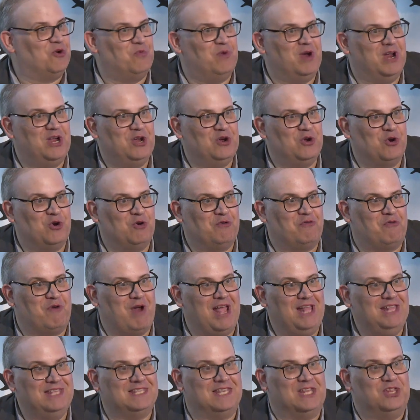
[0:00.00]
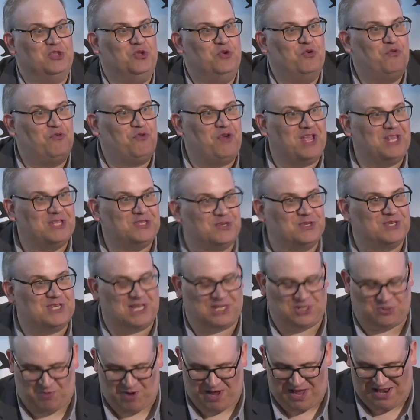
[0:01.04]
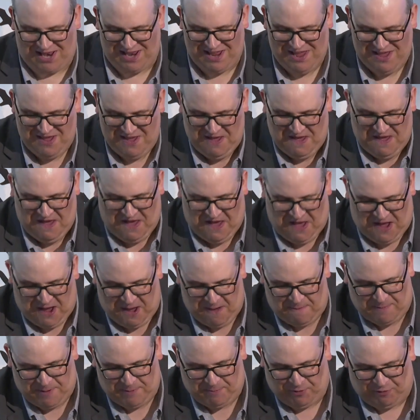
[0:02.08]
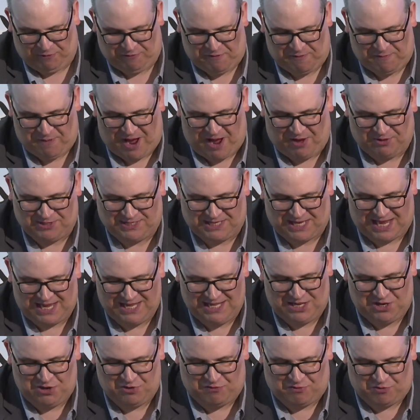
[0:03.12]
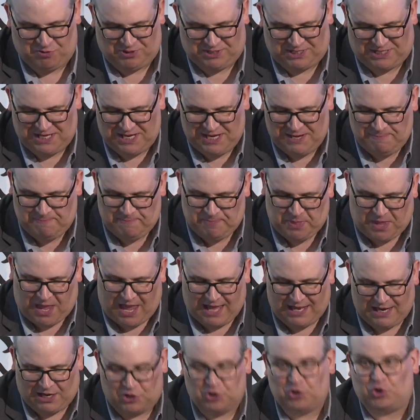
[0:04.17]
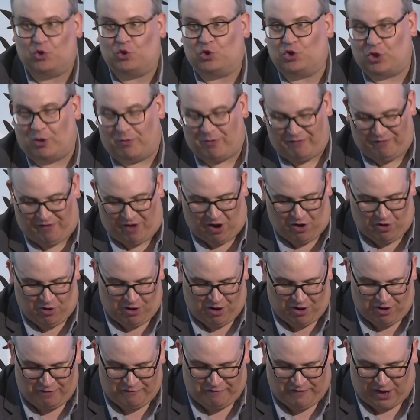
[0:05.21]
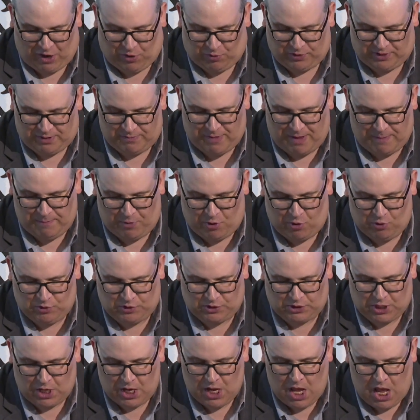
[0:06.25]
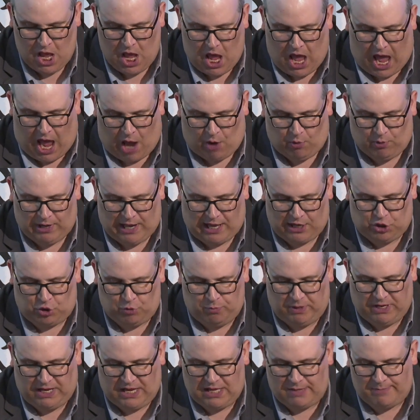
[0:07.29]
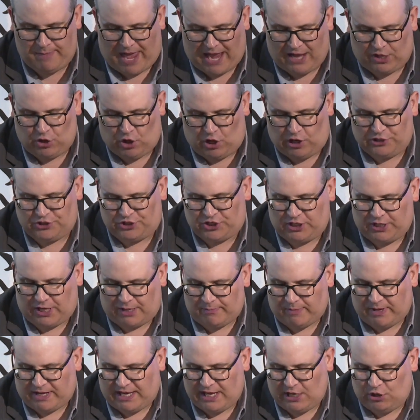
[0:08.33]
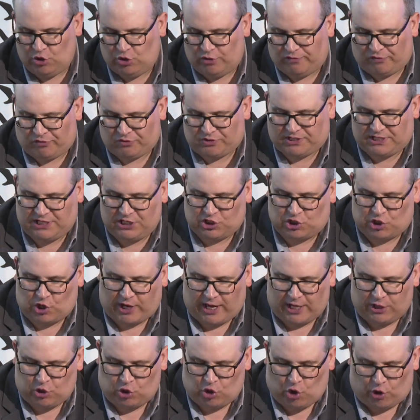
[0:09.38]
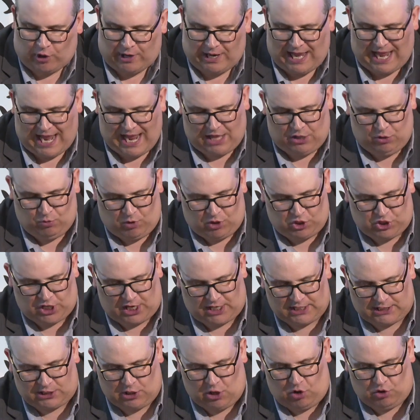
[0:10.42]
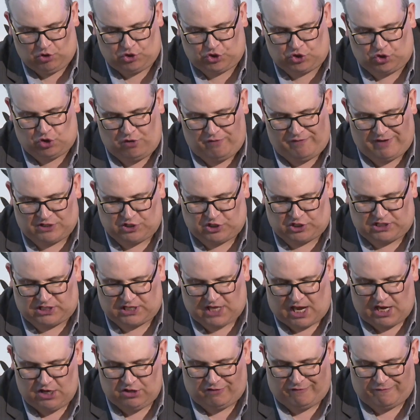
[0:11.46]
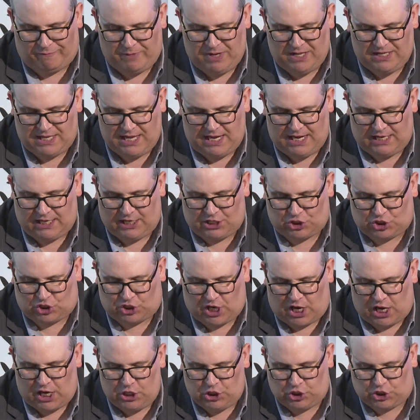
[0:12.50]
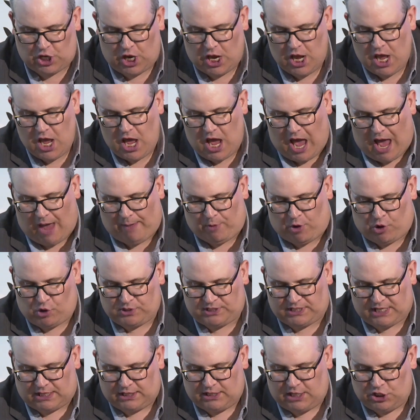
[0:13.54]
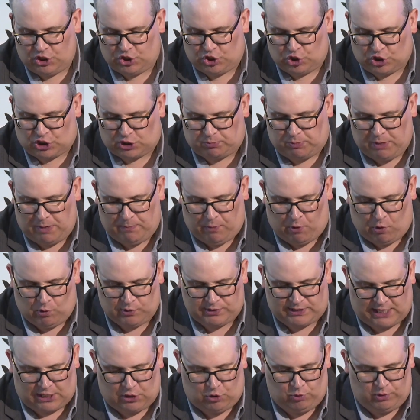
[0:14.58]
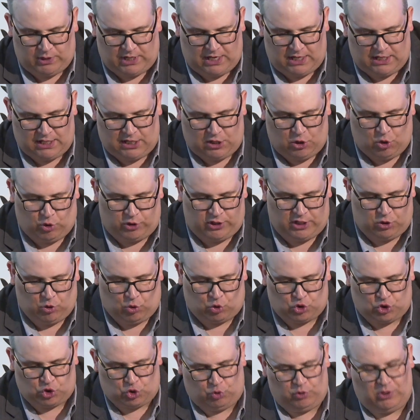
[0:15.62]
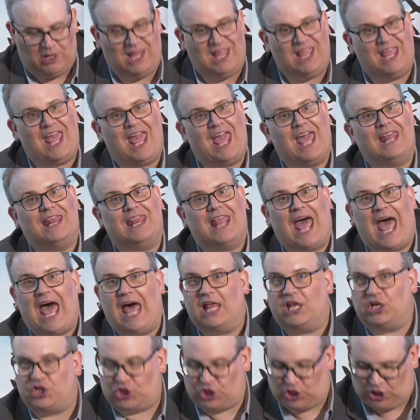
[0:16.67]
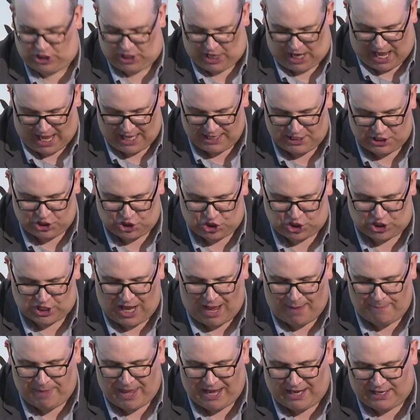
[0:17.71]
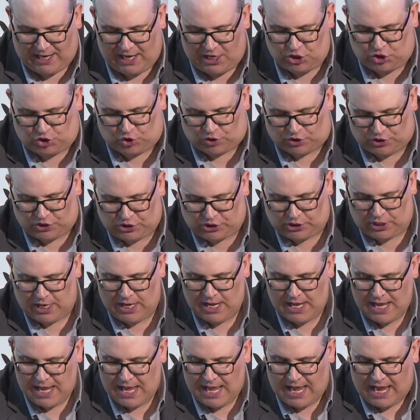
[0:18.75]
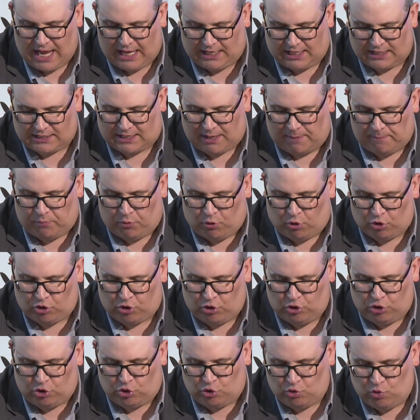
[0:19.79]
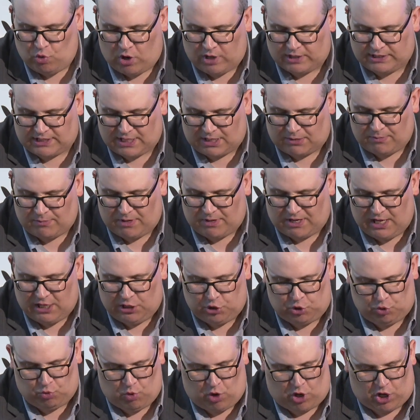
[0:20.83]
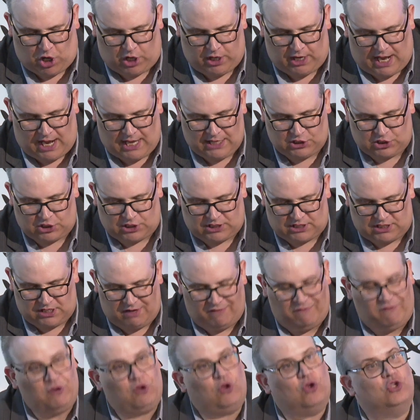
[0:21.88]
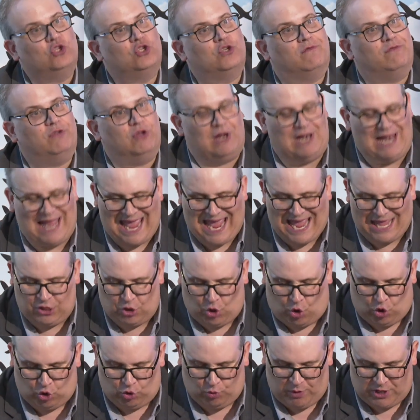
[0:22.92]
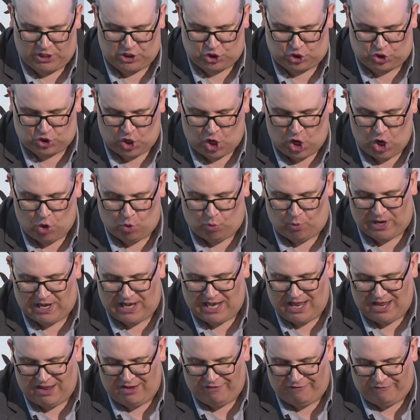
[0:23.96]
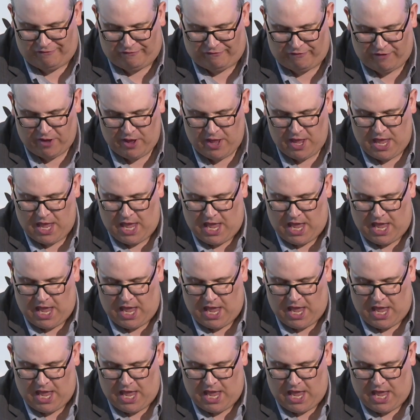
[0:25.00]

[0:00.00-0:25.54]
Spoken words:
regular friends and new faces as well, people from outside the university, and also some of our faculty members. I would like to begin by acknowledging that McGill University is located on land which has long served as a site of meeting and exchange amongst indigenous peoples, including the Haudenosaunee and Anishinaabe nations. It is important to us at McGill to recognize the significance of the land on which we live,